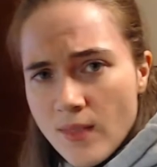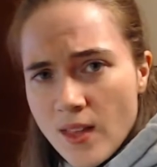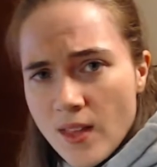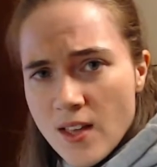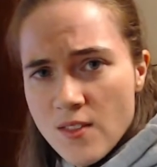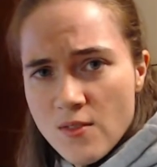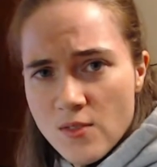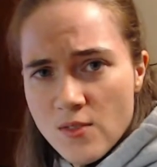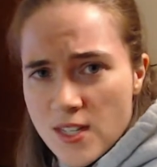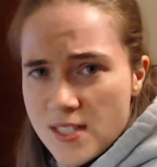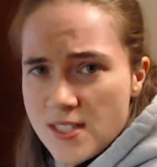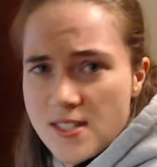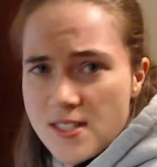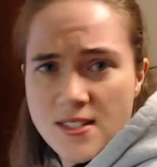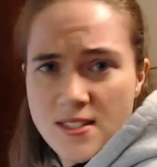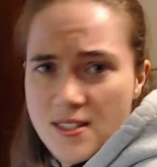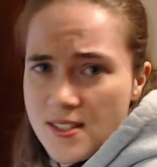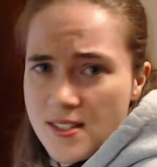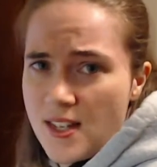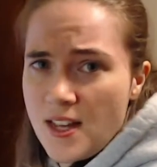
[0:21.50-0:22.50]
this
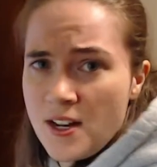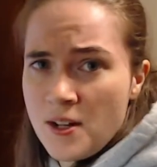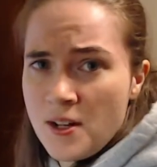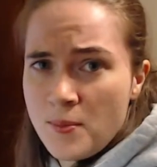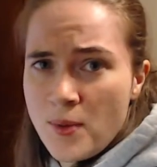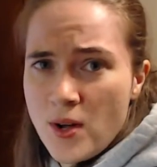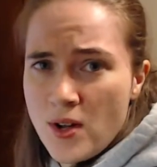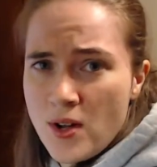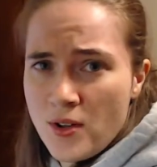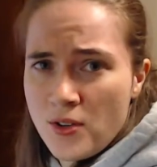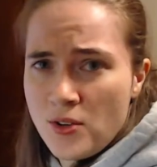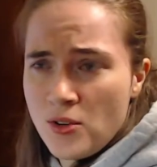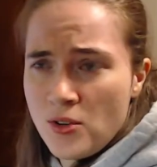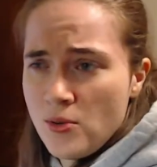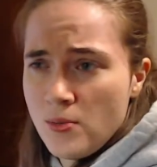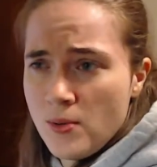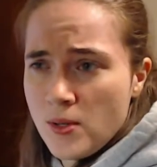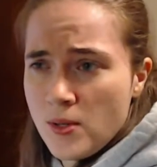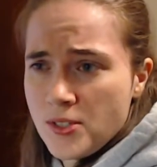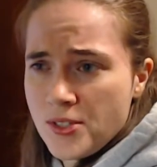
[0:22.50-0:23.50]
setup on
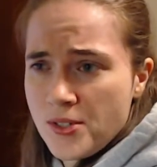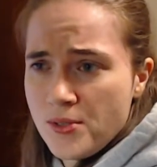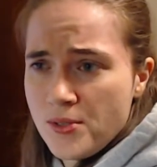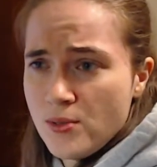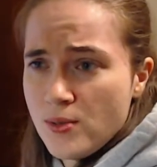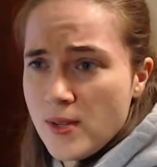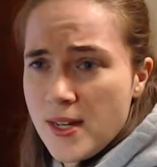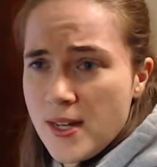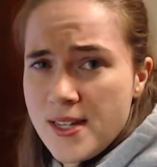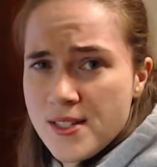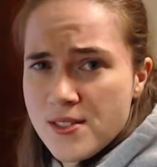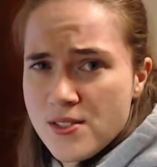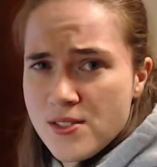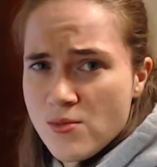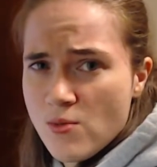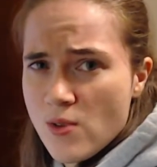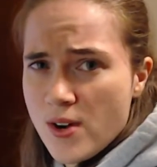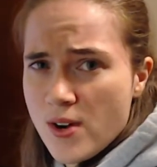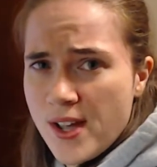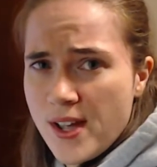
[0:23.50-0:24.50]
Ubuntu is
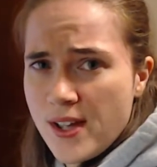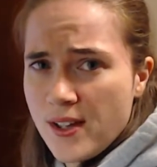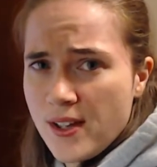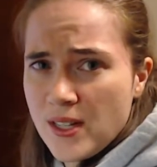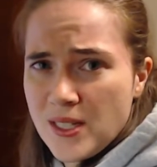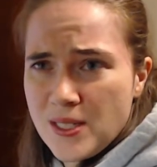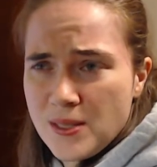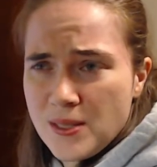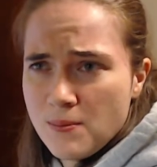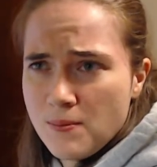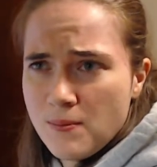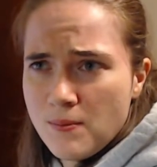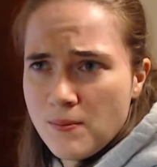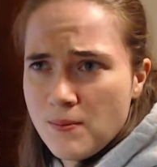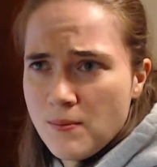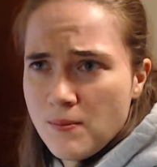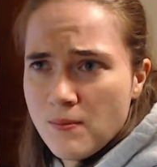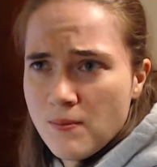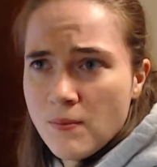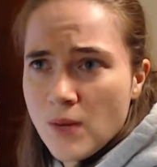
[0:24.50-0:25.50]
working
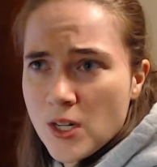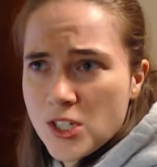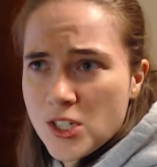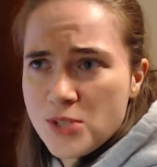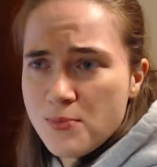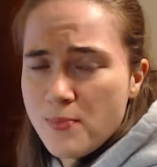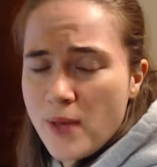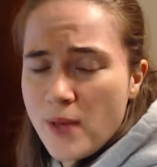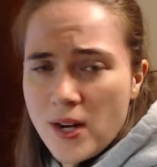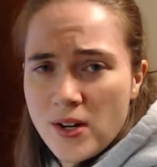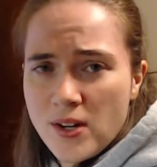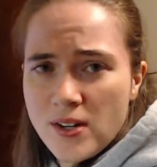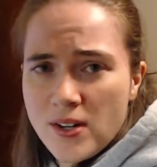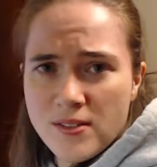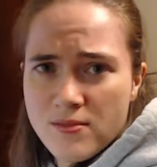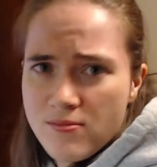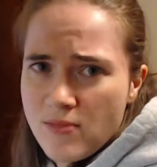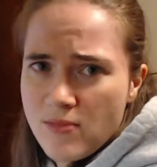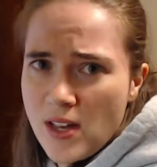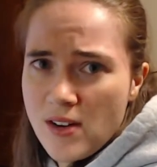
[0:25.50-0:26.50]
much better
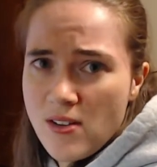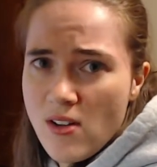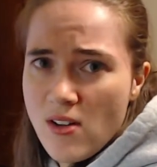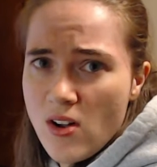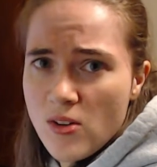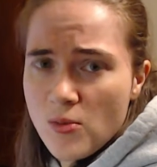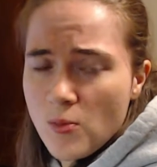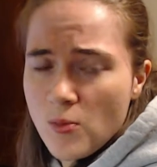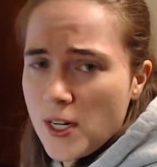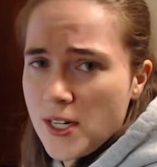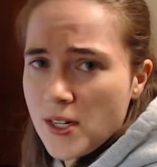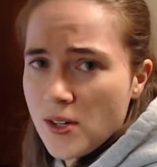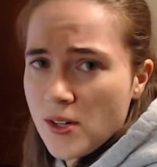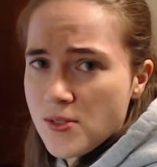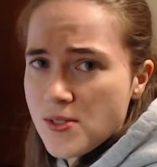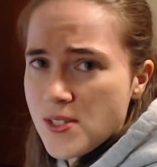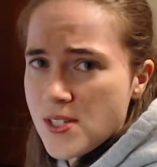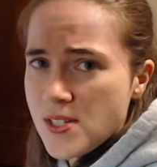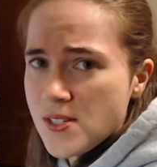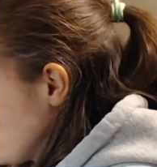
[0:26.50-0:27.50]
than on
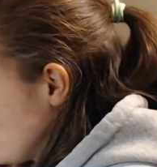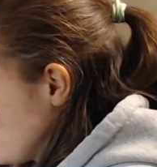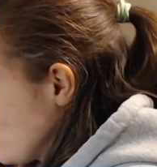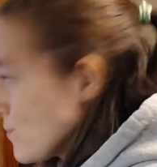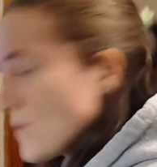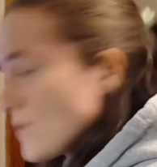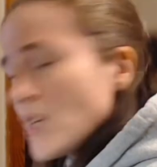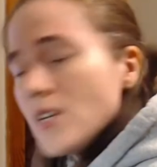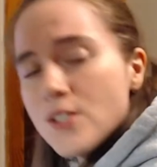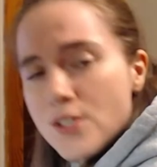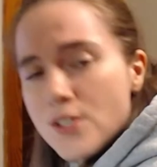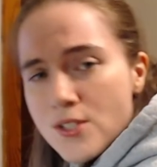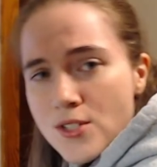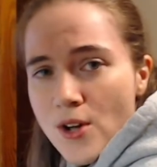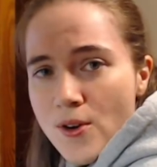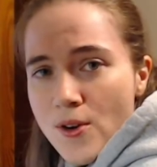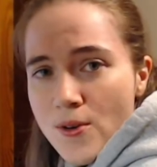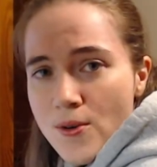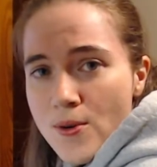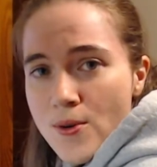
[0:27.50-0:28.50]
Windows.
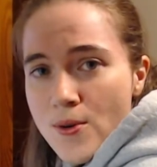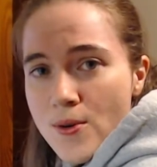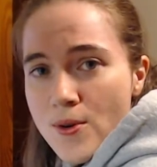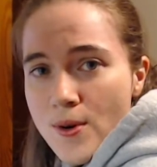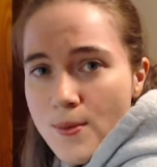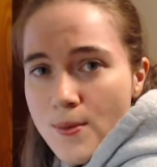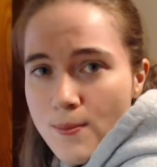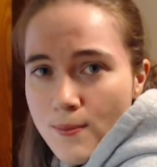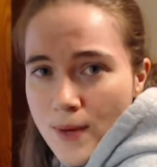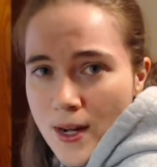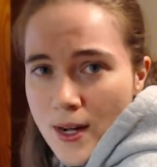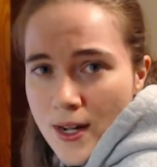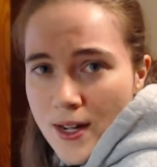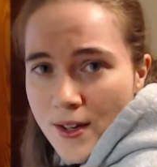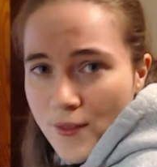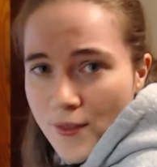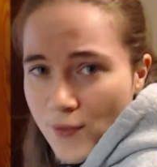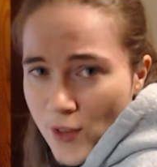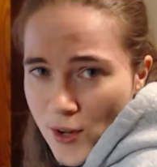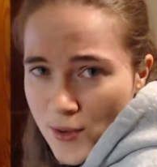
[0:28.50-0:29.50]
So my
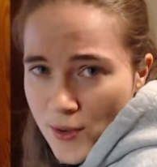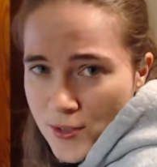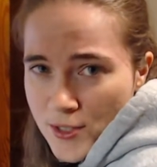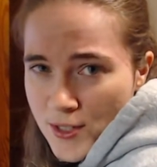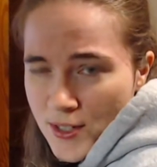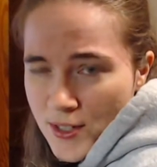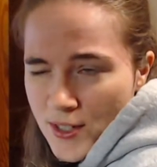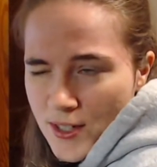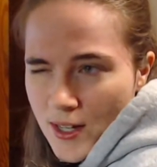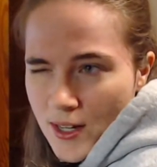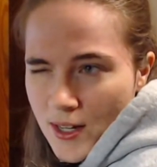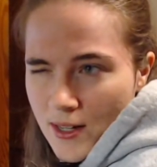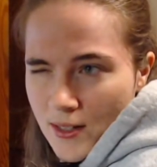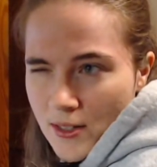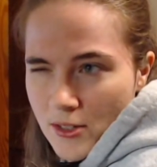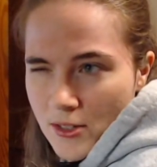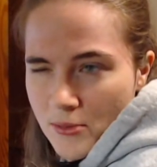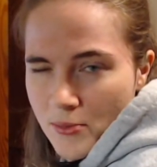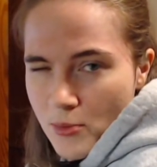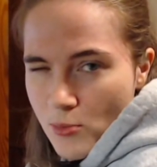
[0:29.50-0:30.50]
videos are going to get a
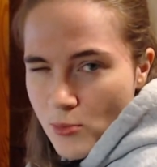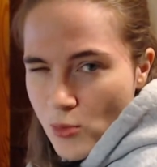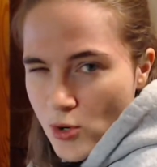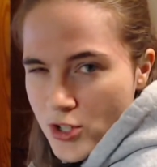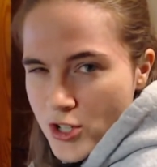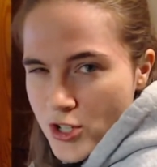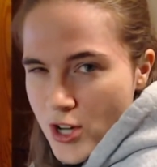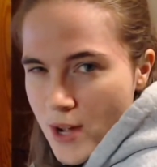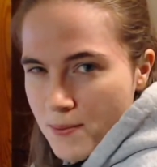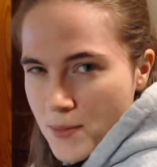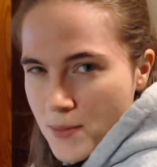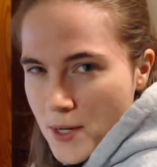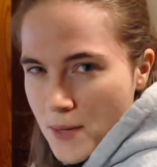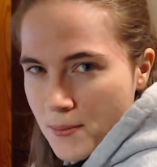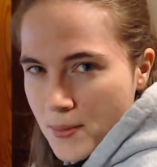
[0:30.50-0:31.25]
little bit more chopped up.